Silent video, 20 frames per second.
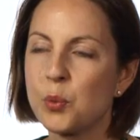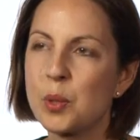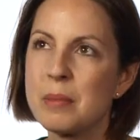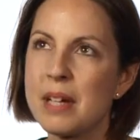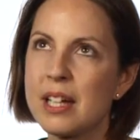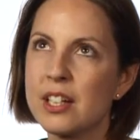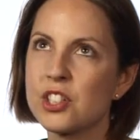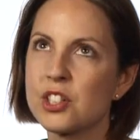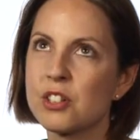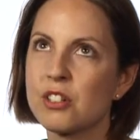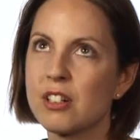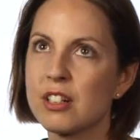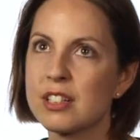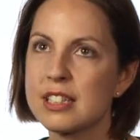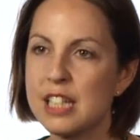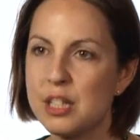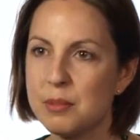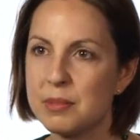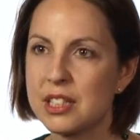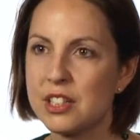We make sure our
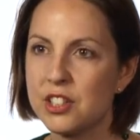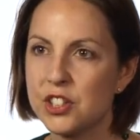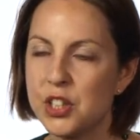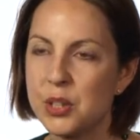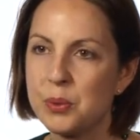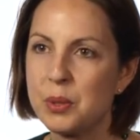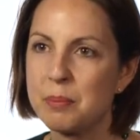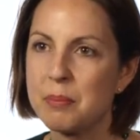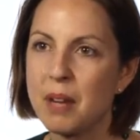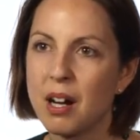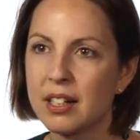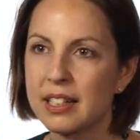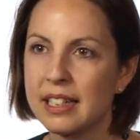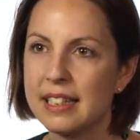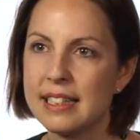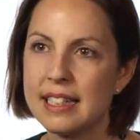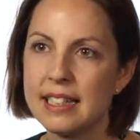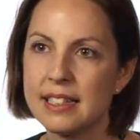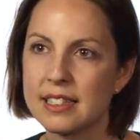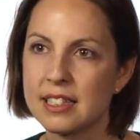team's in tune with
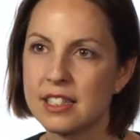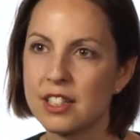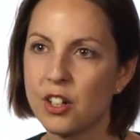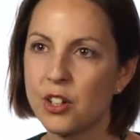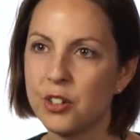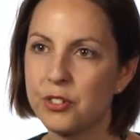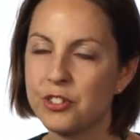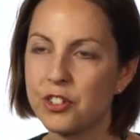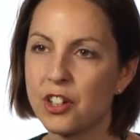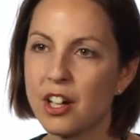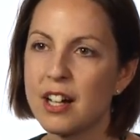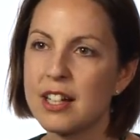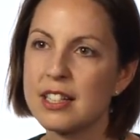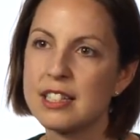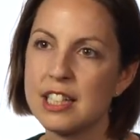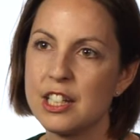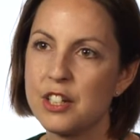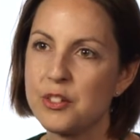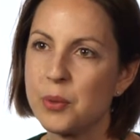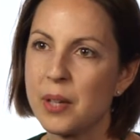market needs in a whole
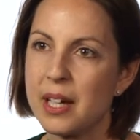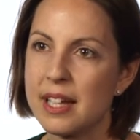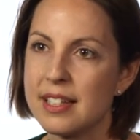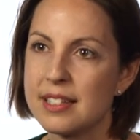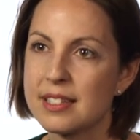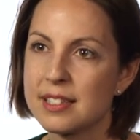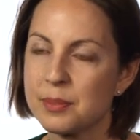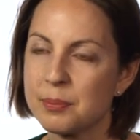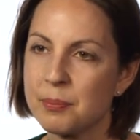variety of ways